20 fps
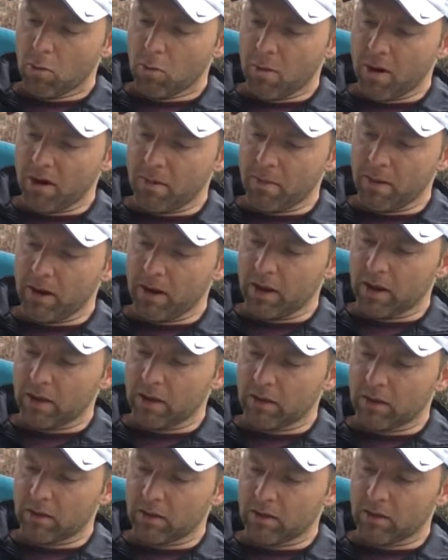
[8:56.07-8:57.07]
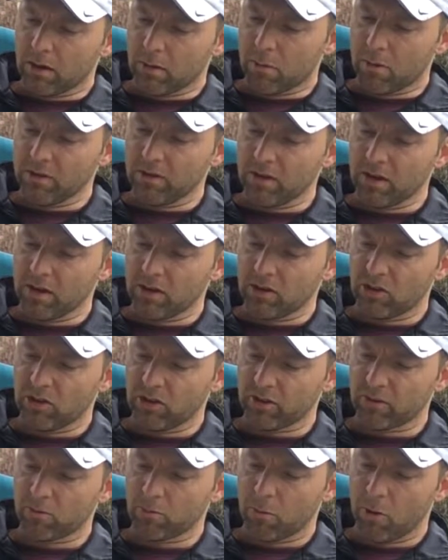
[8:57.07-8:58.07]
Wait a minute. There wasn't
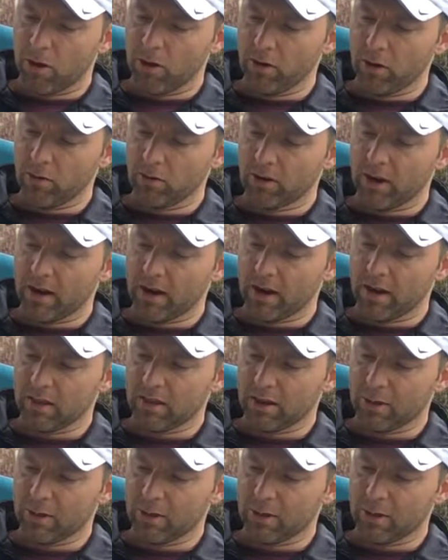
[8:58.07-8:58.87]
just one old lady.